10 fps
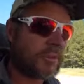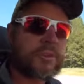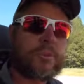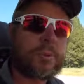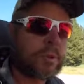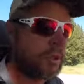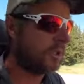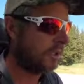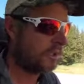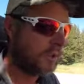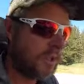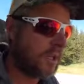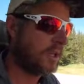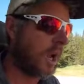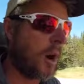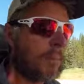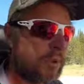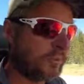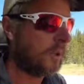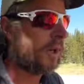super
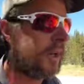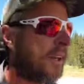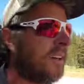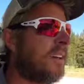humbled by